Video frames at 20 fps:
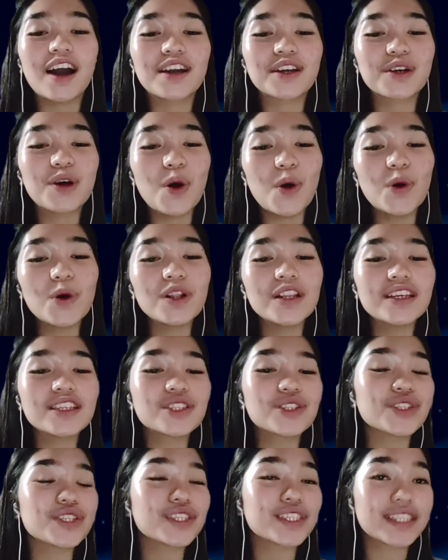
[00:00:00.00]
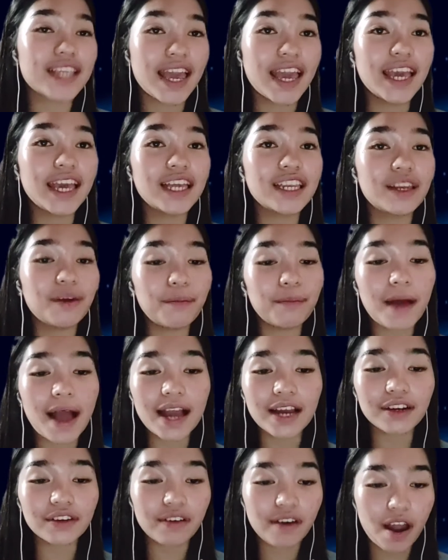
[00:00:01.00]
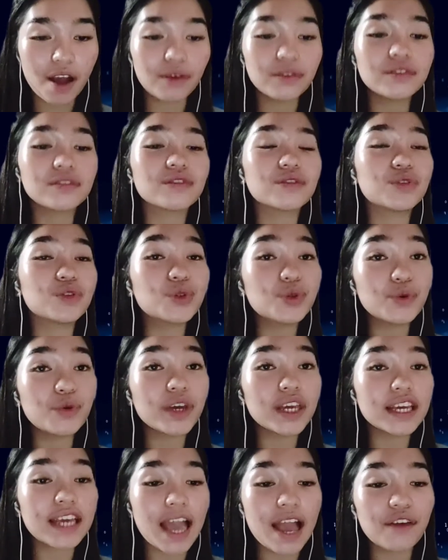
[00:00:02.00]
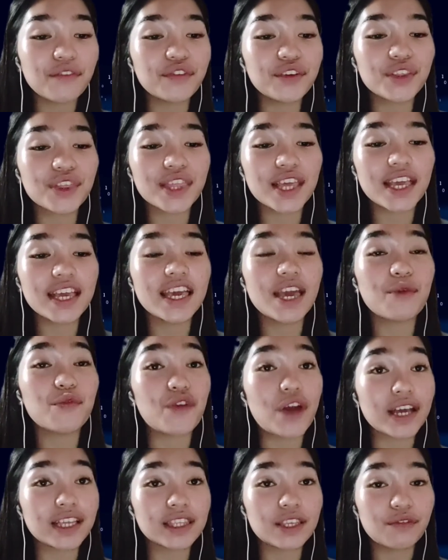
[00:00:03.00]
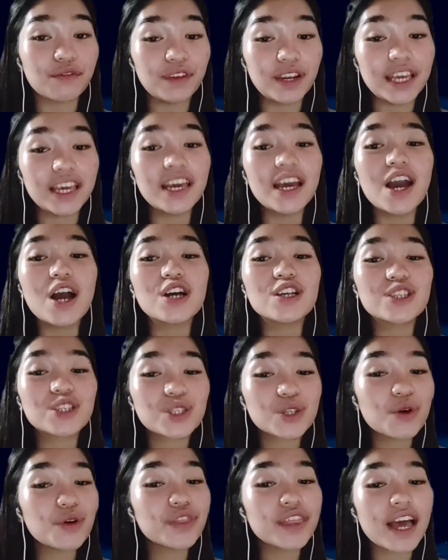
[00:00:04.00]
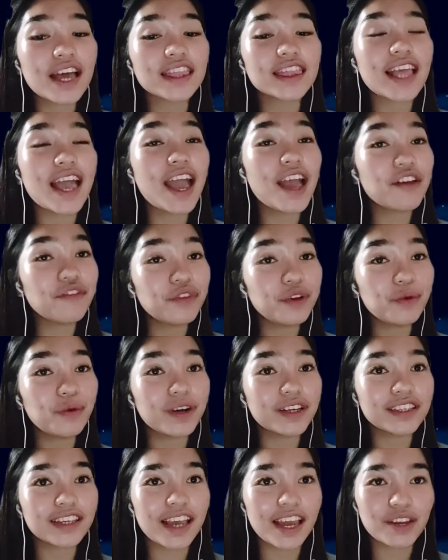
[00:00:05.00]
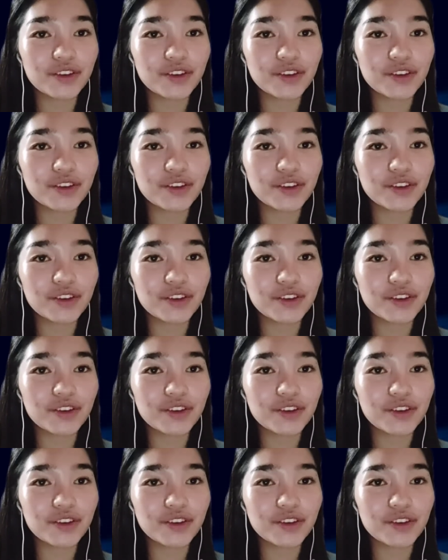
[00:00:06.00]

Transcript: Our goal is to stay in the background, doing everything effectively so that everyone